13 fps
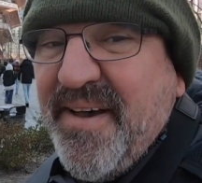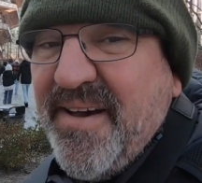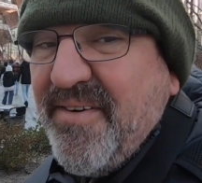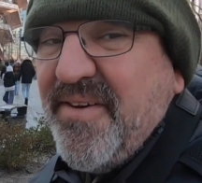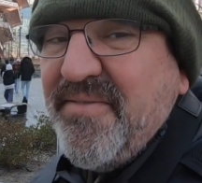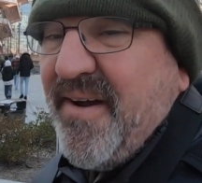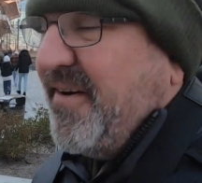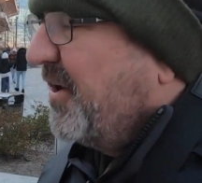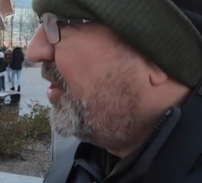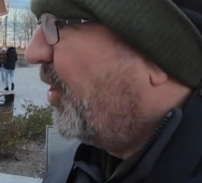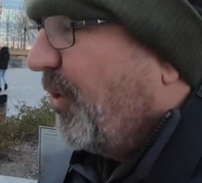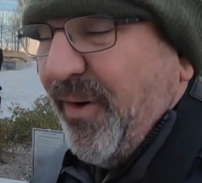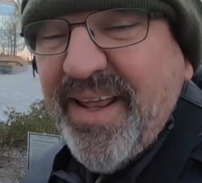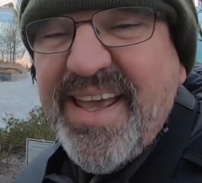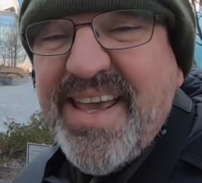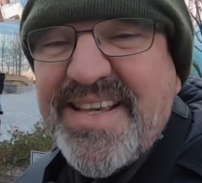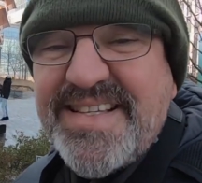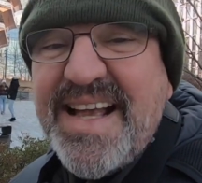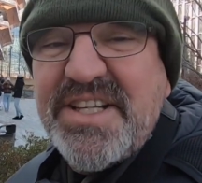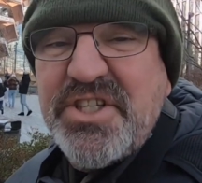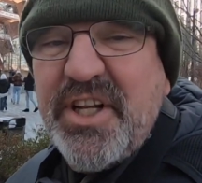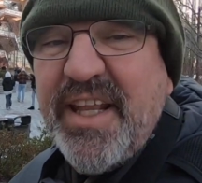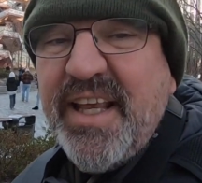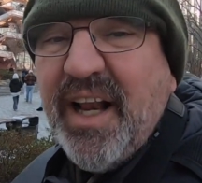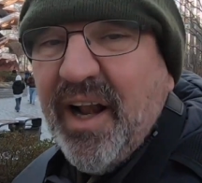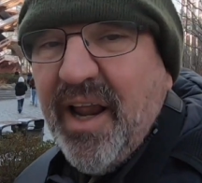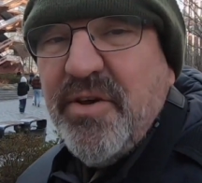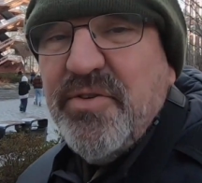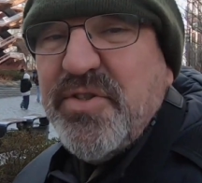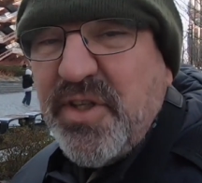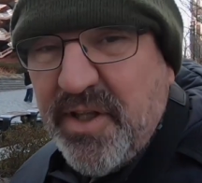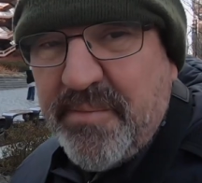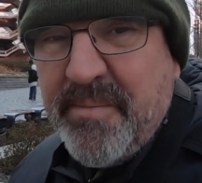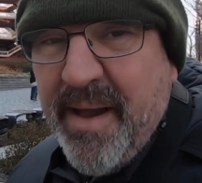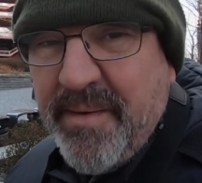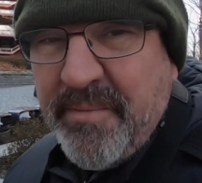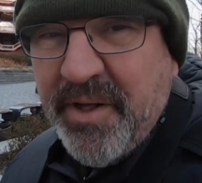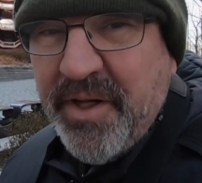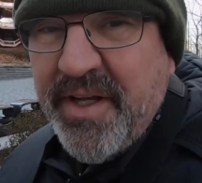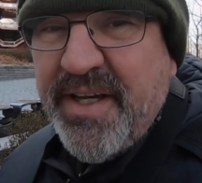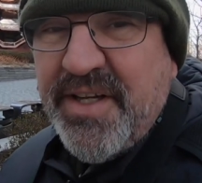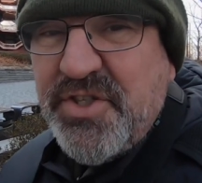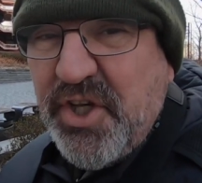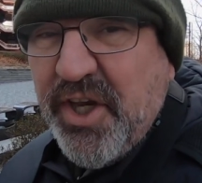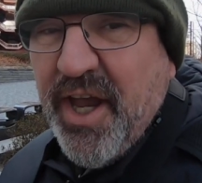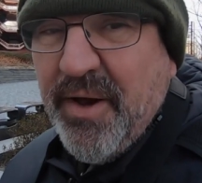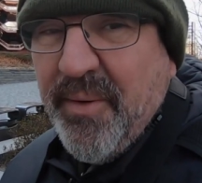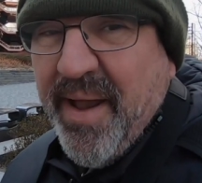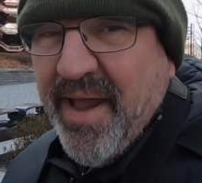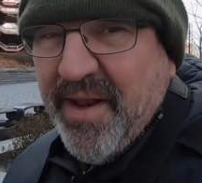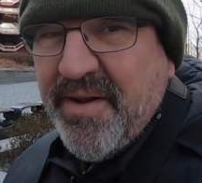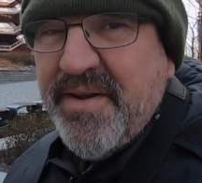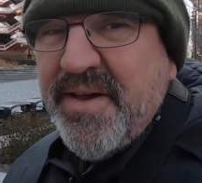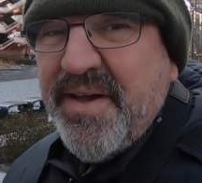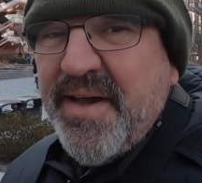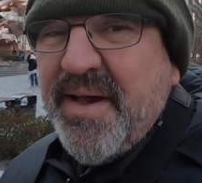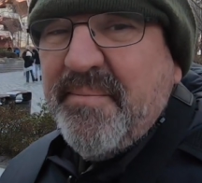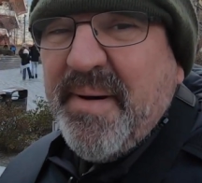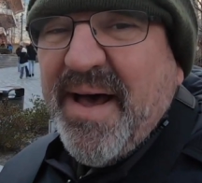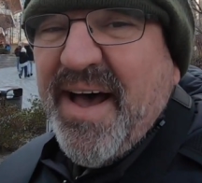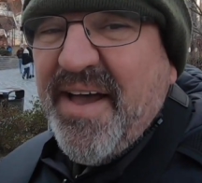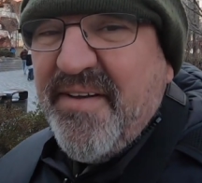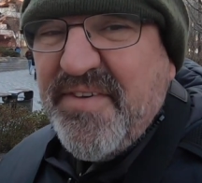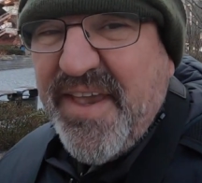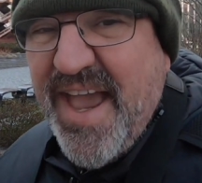very, very cool. It is actually closed at the moment to go in, but uh, if